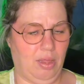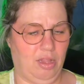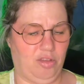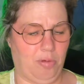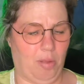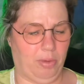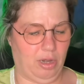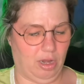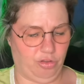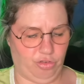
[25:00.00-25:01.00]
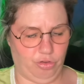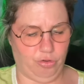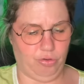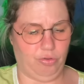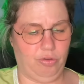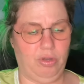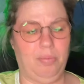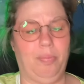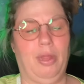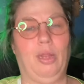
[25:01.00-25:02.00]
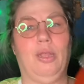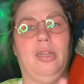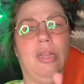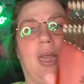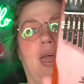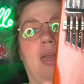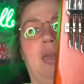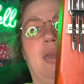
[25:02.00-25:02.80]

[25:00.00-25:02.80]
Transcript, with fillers: It's probably not tuned, but look at that.